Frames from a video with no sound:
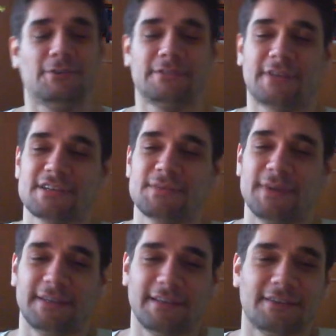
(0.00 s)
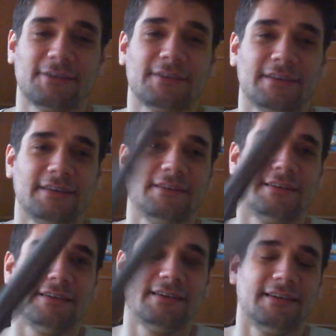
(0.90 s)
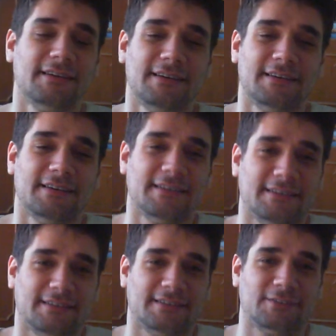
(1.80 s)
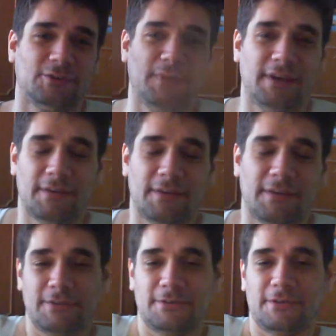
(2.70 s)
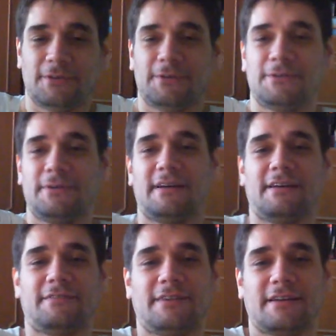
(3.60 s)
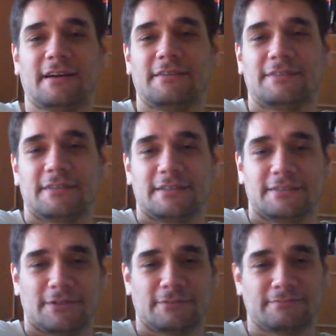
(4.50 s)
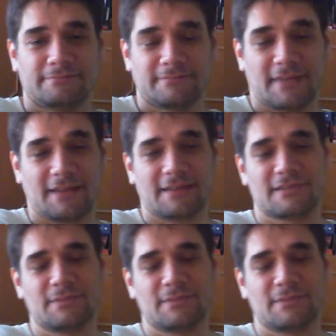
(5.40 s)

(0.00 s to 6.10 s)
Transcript: don't trust me, they don't give it to me. But you know, I have recovered it from Alex